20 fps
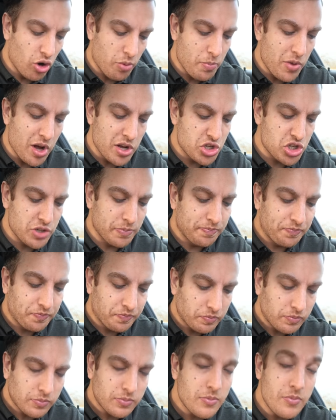not much
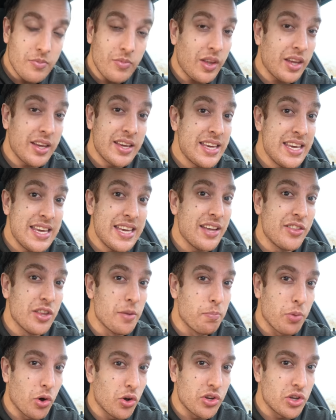heat in
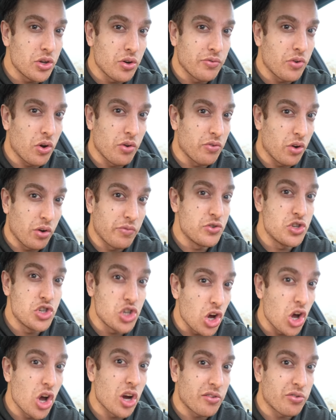the body of
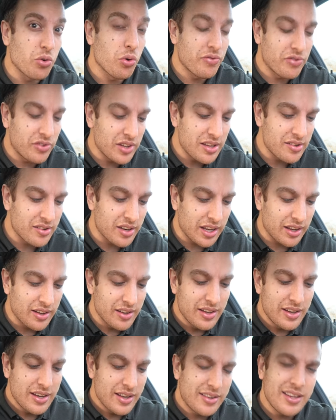jerk sort of seasoning.
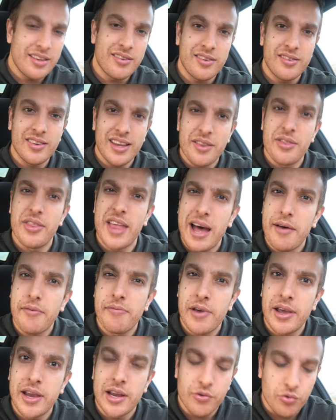This is in that
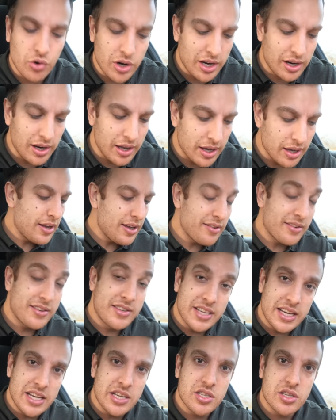vein, really. It's
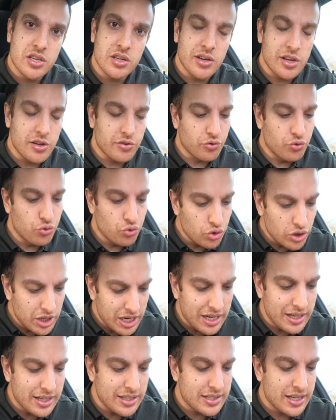decent, it's
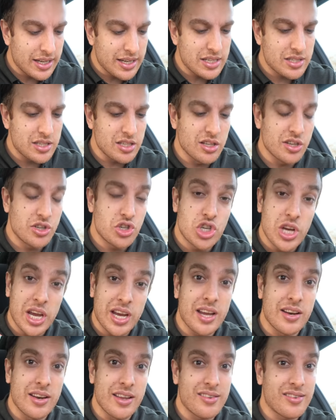really tasty. The
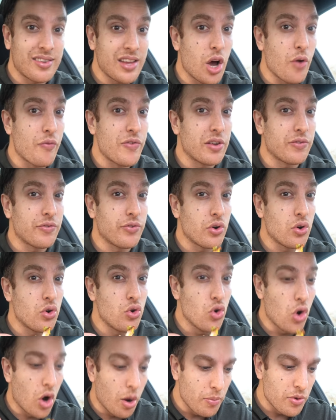chicken itself is
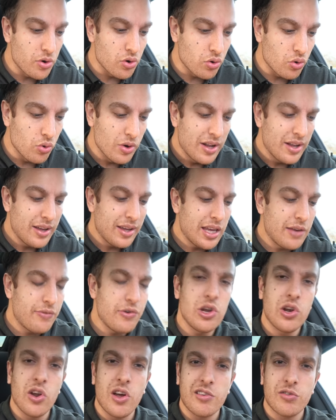phenomenal. If
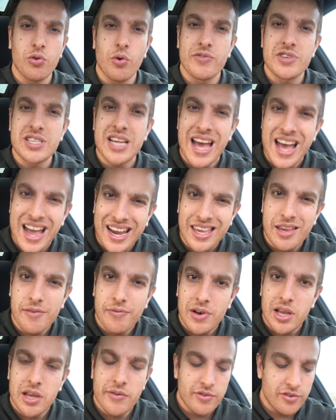you like sort of tangy
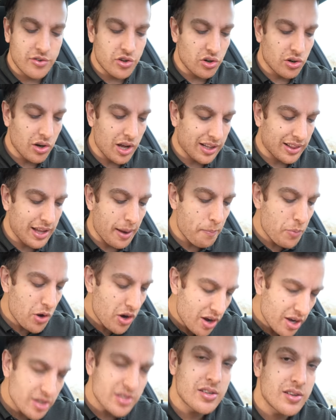flavors, you'd like that.
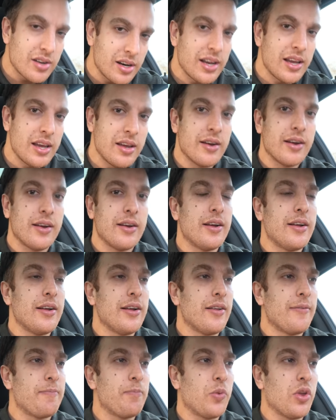Personally,
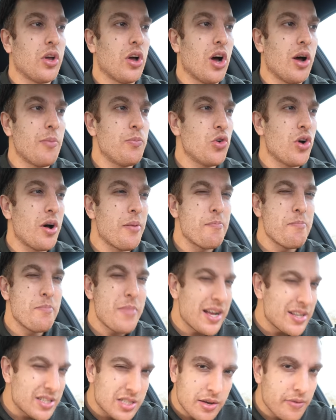I'm not a
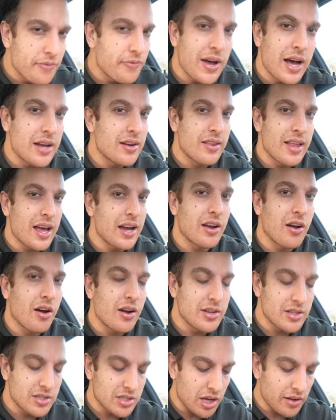massive fan of that
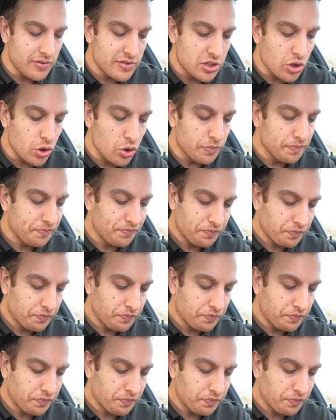kind of stuff, so